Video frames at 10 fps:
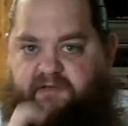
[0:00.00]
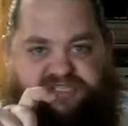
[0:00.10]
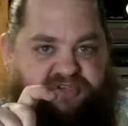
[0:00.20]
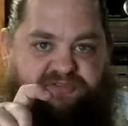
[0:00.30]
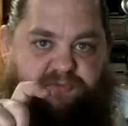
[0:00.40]

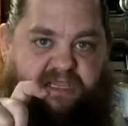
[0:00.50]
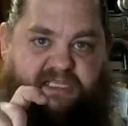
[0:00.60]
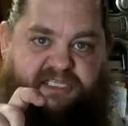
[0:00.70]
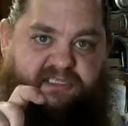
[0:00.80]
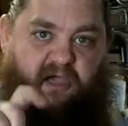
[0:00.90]
2-3
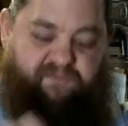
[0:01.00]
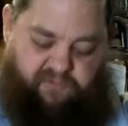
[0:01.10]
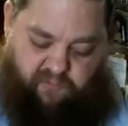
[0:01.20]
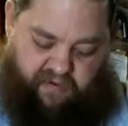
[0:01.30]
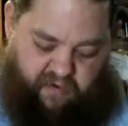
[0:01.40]
inches off
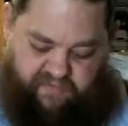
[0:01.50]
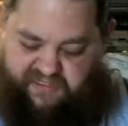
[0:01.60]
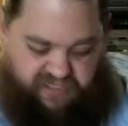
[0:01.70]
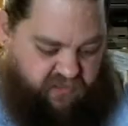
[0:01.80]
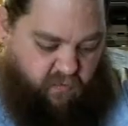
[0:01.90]
the ground.
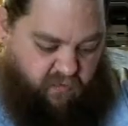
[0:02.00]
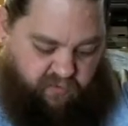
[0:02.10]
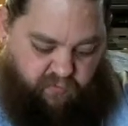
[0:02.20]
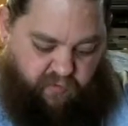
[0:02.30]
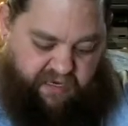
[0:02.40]
That's going to
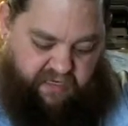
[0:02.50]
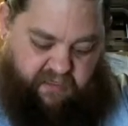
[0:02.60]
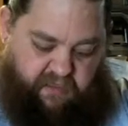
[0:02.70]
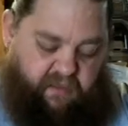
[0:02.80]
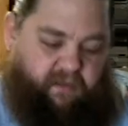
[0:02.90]
work great.
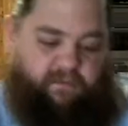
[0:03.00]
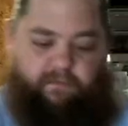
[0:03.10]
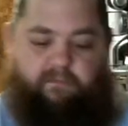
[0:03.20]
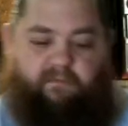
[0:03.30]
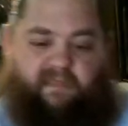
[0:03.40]

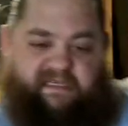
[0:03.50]
The